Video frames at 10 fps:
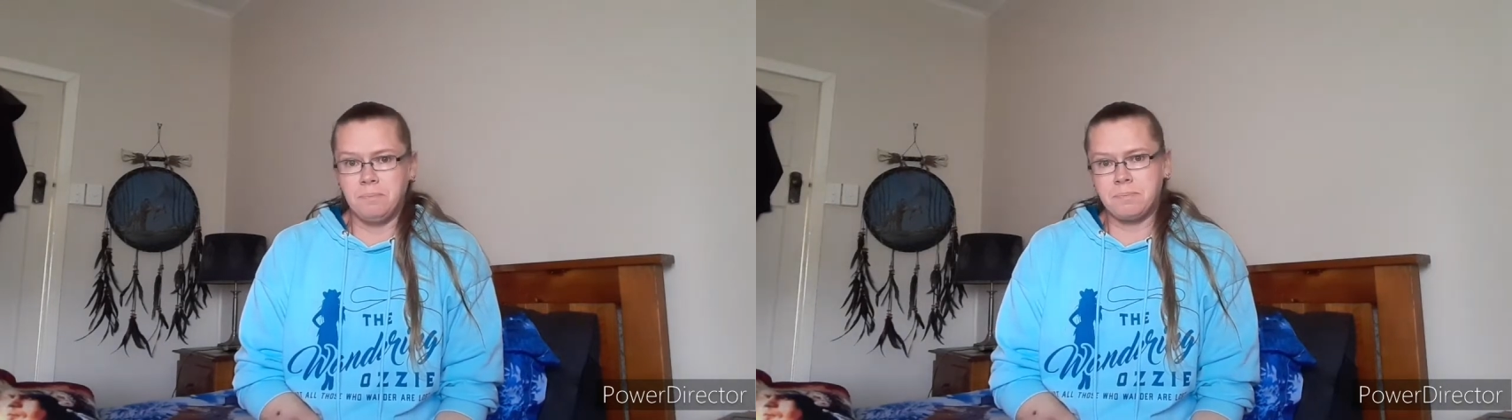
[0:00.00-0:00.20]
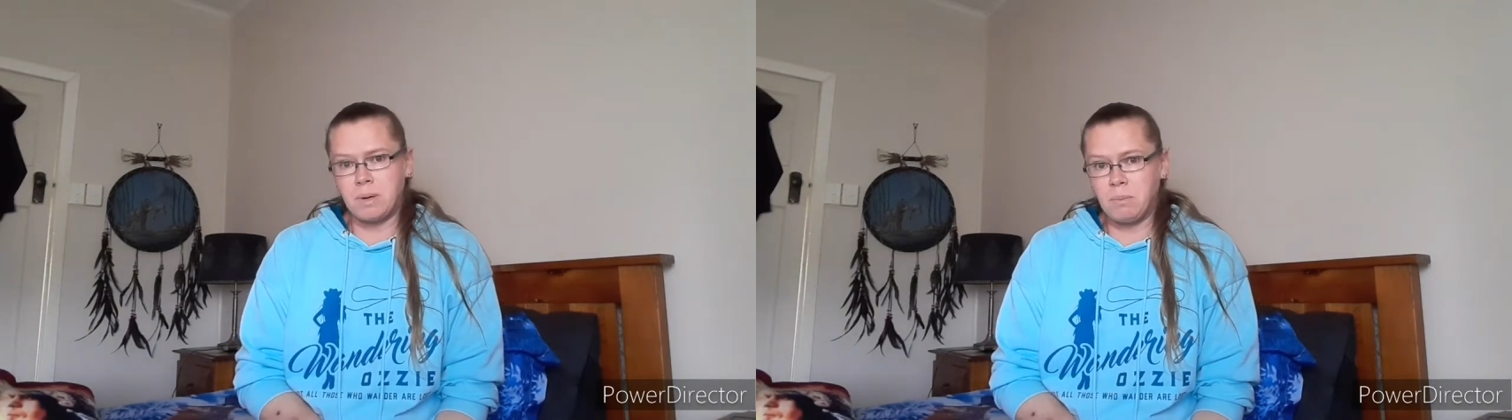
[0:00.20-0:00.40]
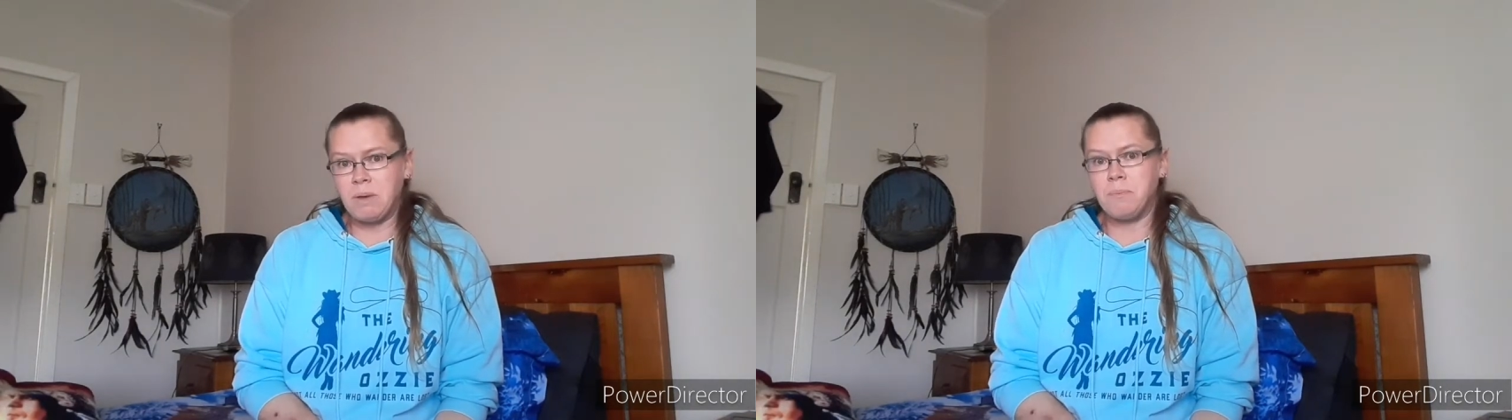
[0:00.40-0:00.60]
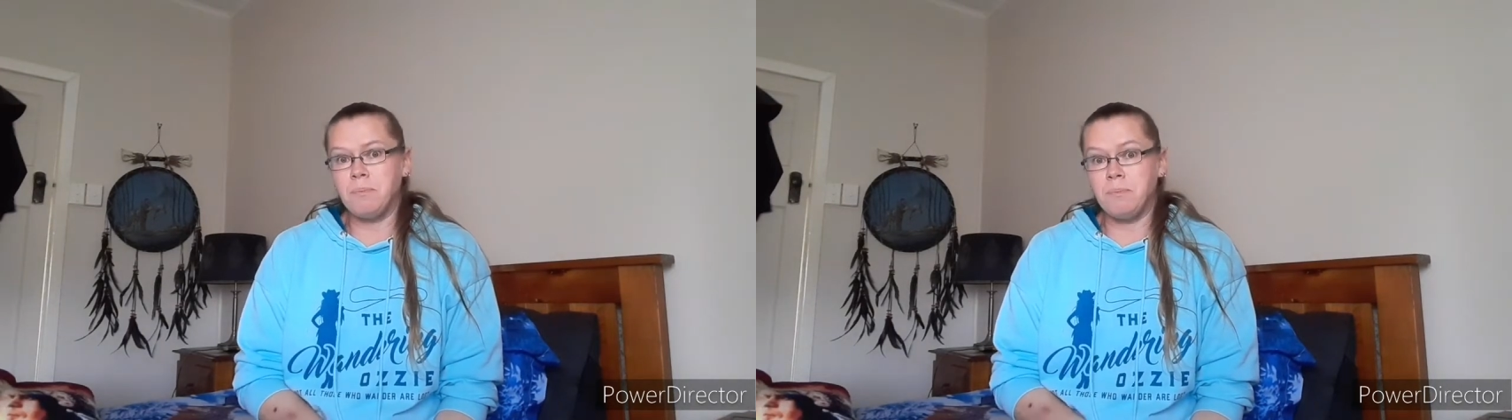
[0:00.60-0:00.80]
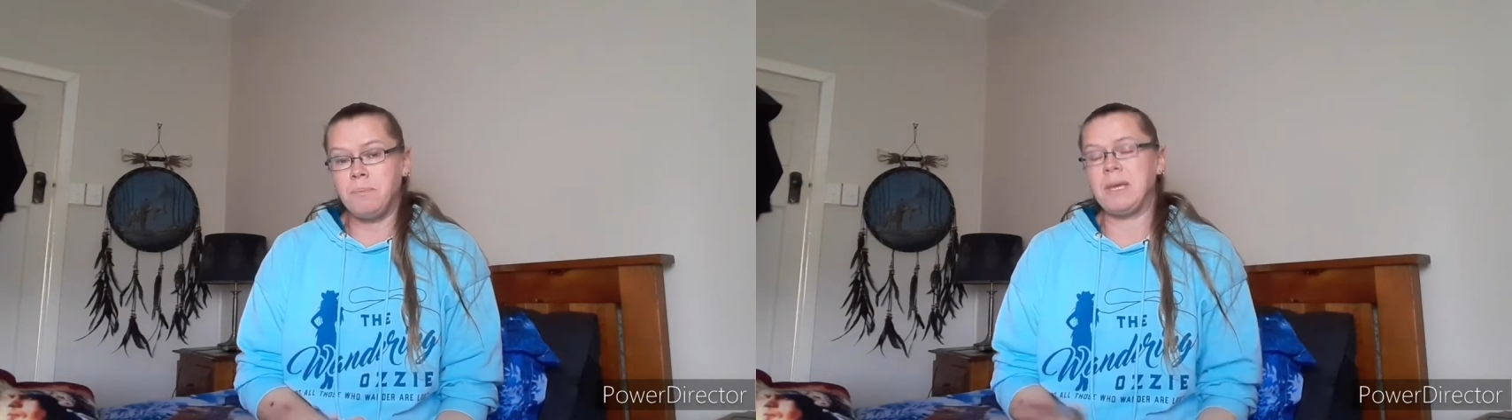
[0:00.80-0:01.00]
probably
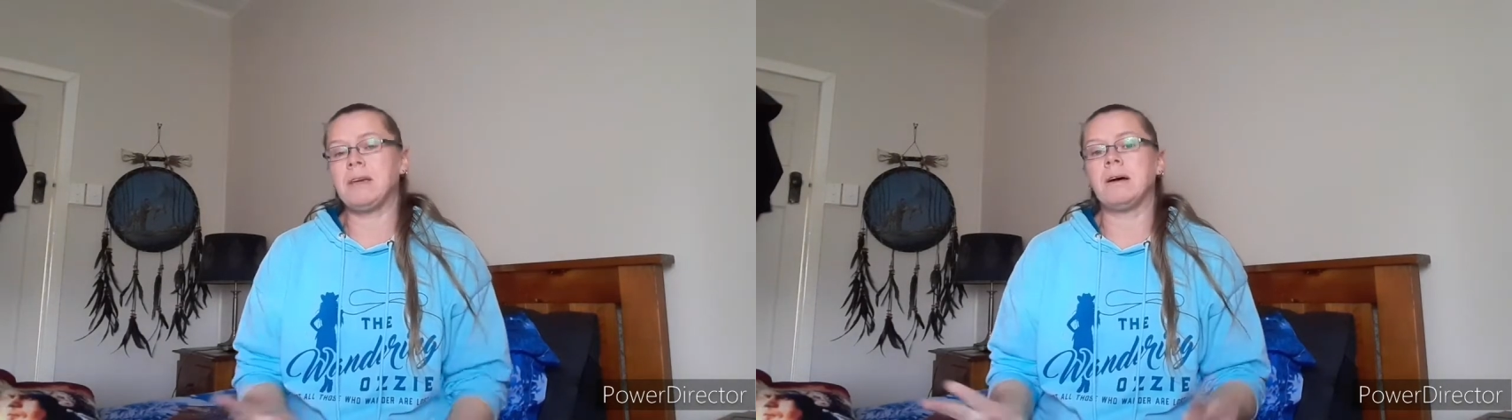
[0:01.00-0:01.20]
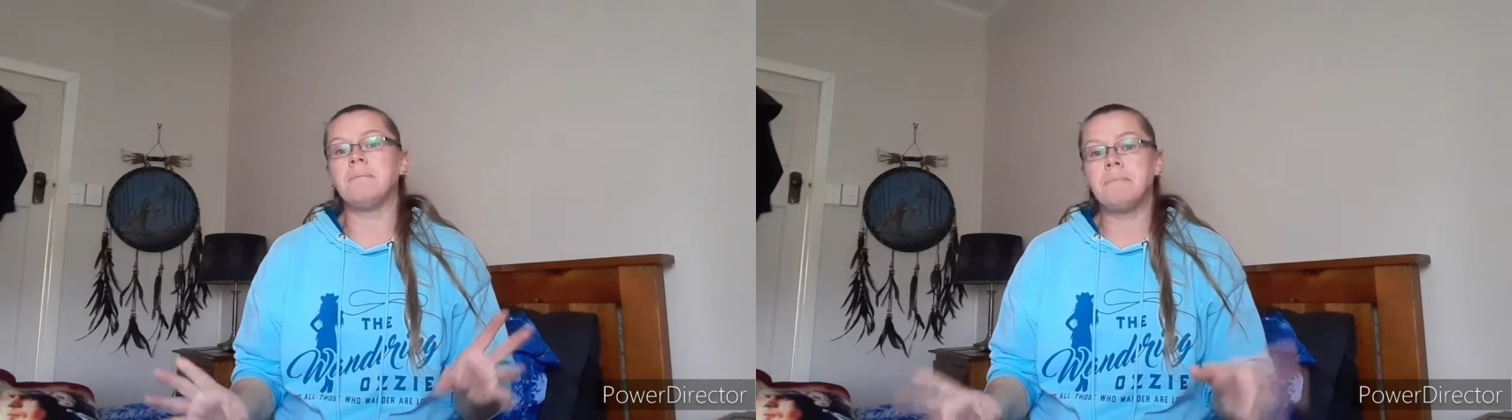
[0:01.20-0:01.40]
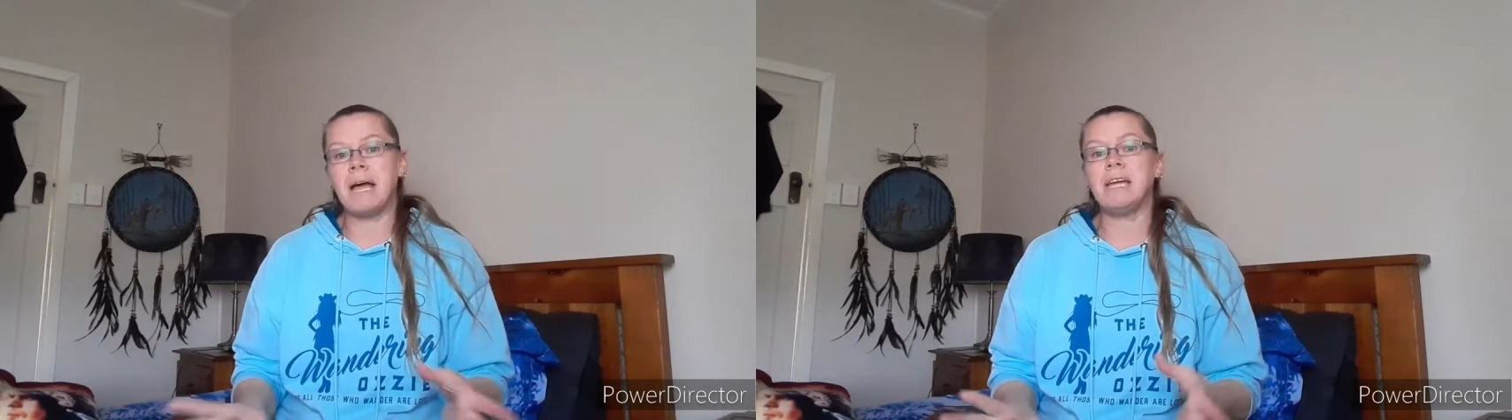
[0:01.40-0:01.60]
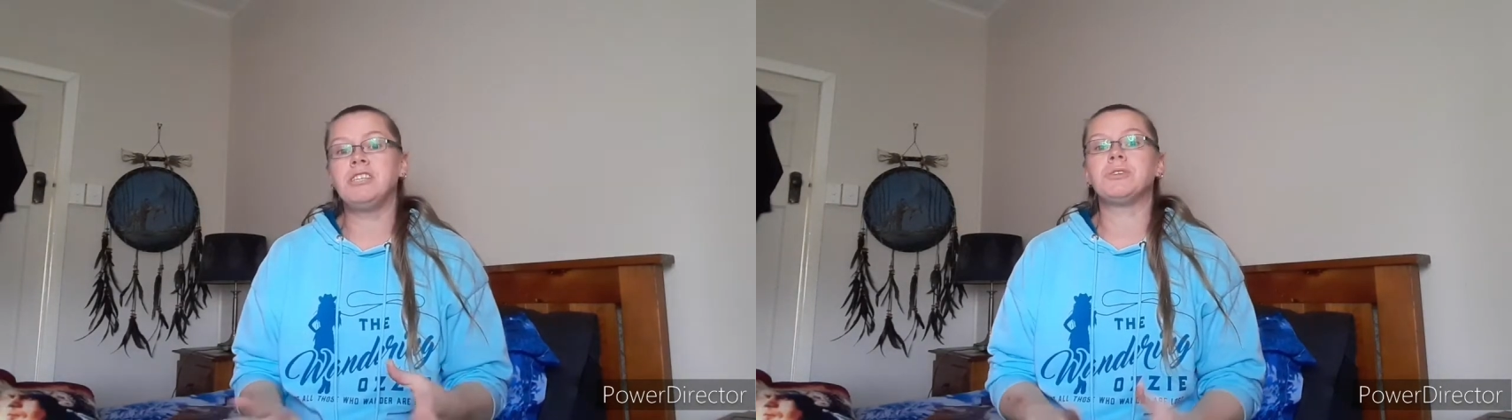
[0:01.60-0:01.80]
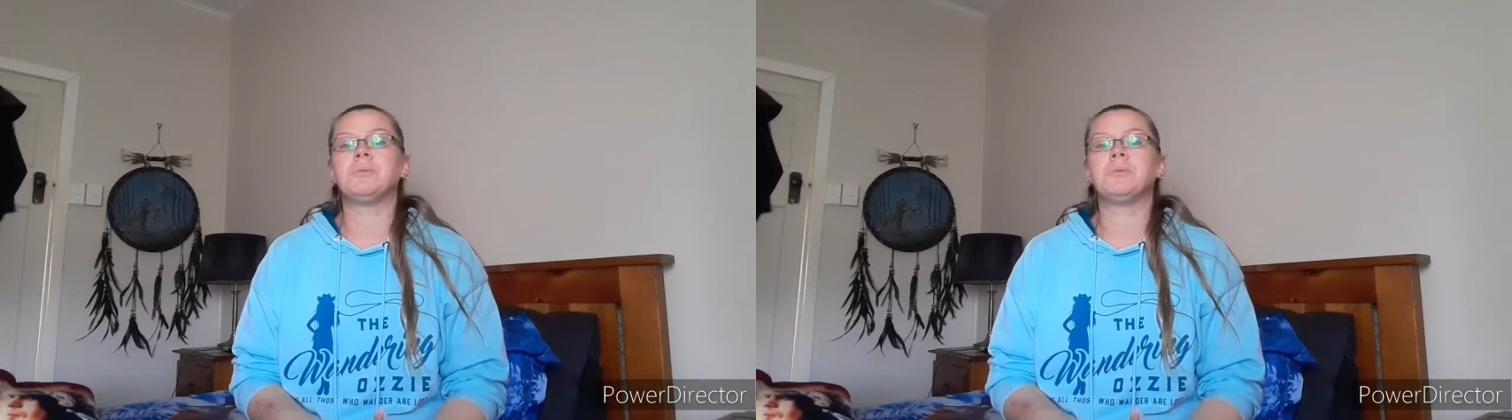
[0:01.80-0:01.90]
bigger major